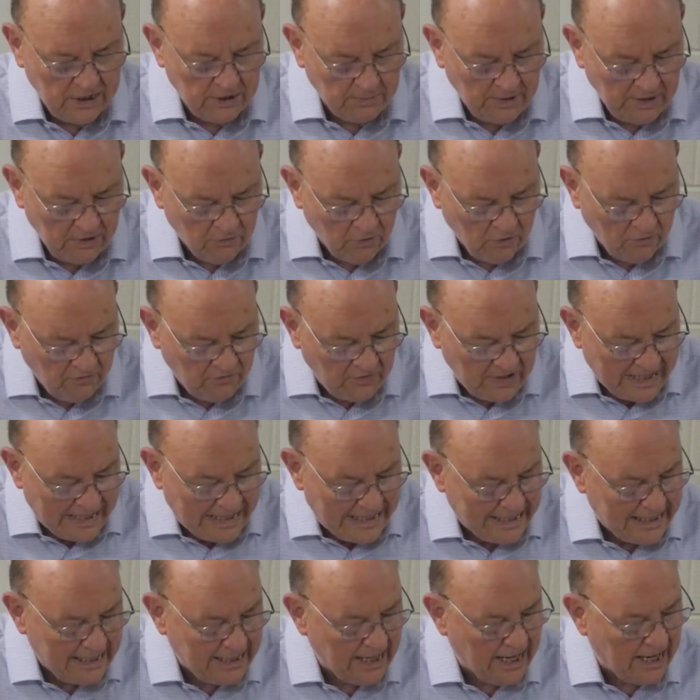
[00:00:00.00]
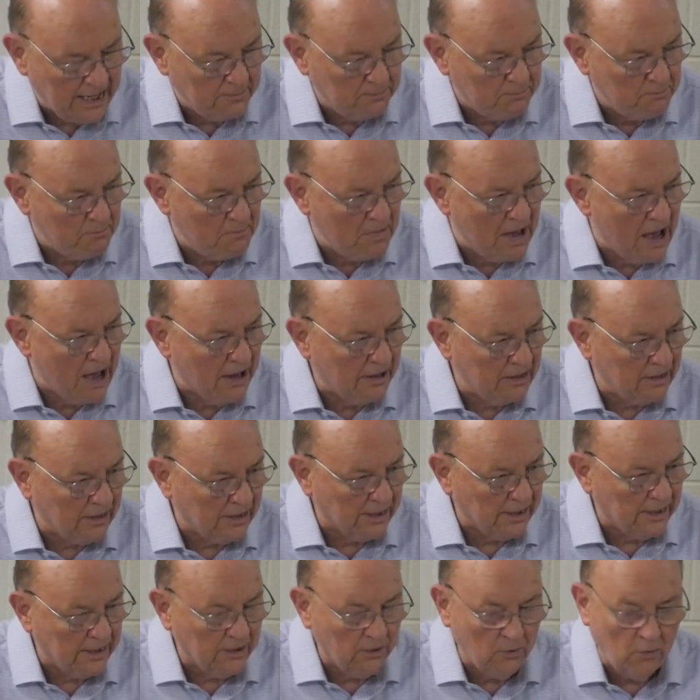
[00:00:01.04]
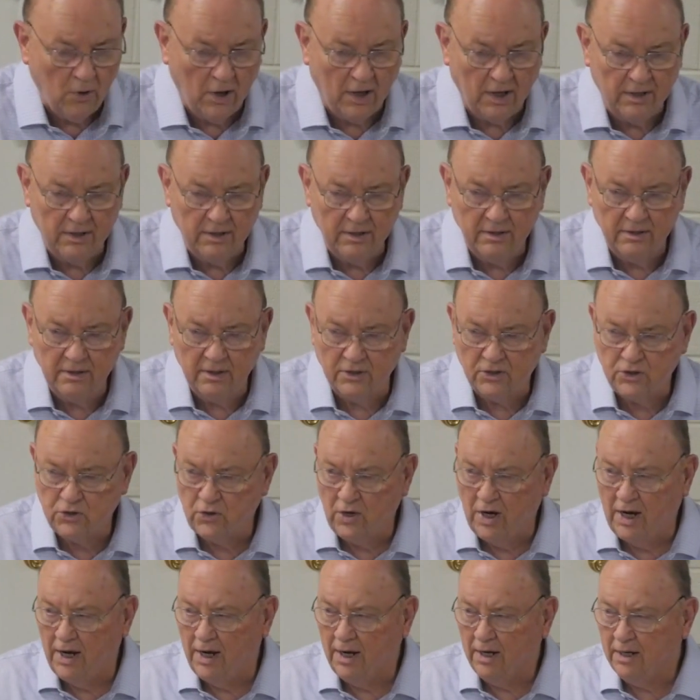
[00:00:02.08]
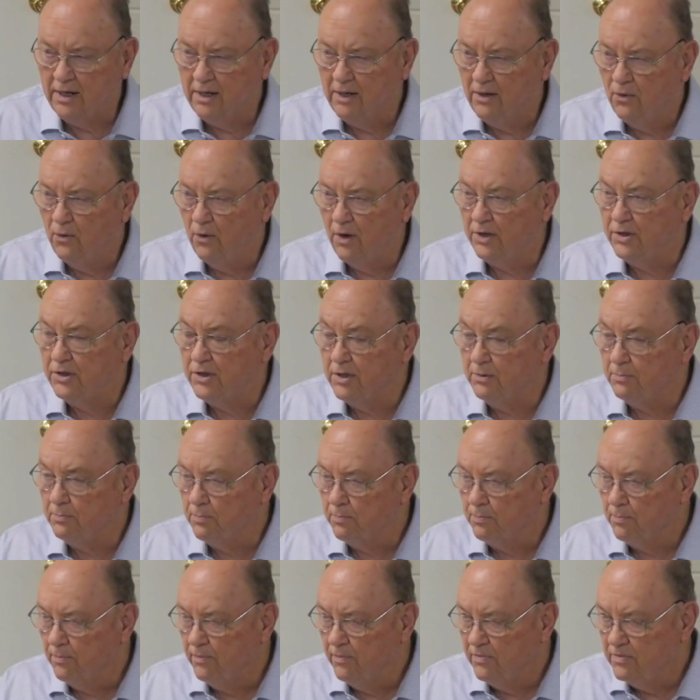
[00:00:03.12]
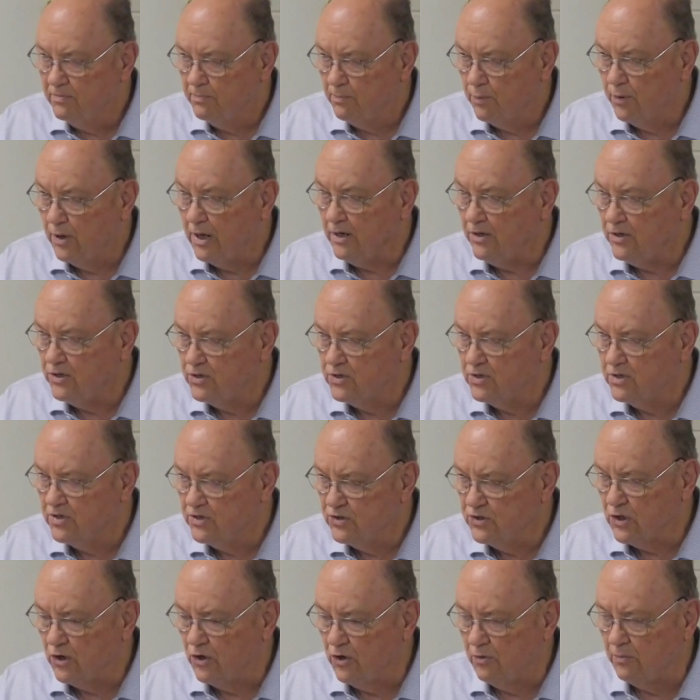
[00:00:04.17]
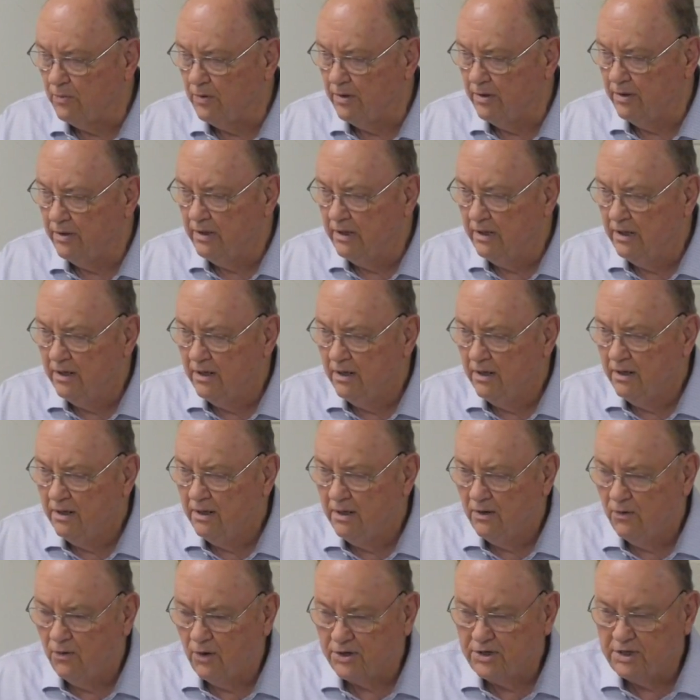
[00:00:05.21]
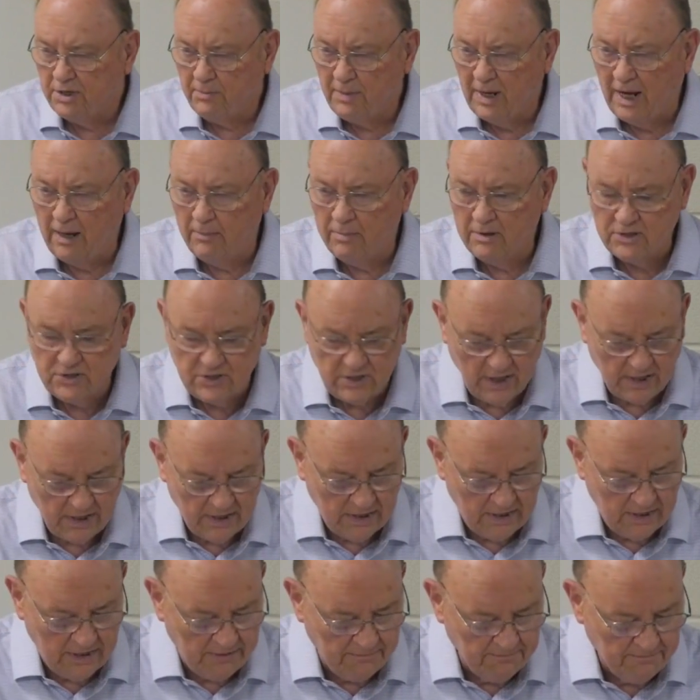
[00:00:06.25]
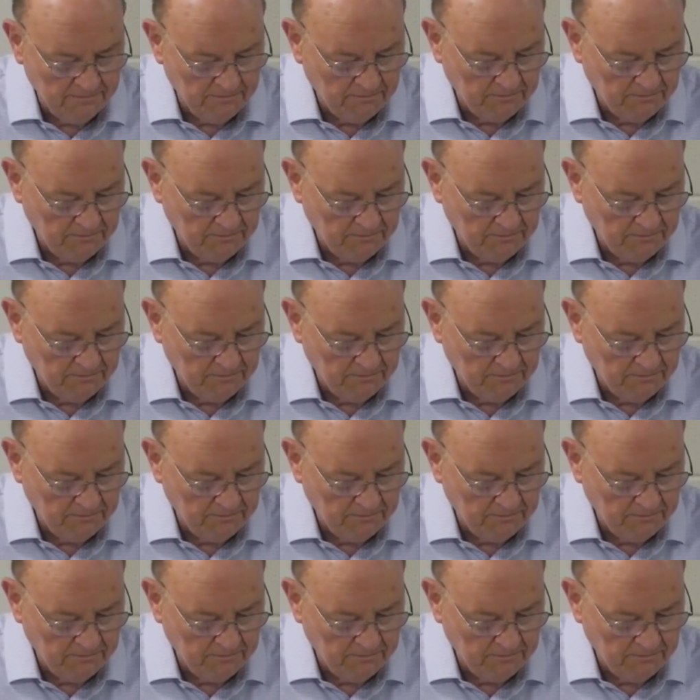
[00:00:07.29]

to be revealing and modeling what the tract, what the preached sermon, what the Bible study,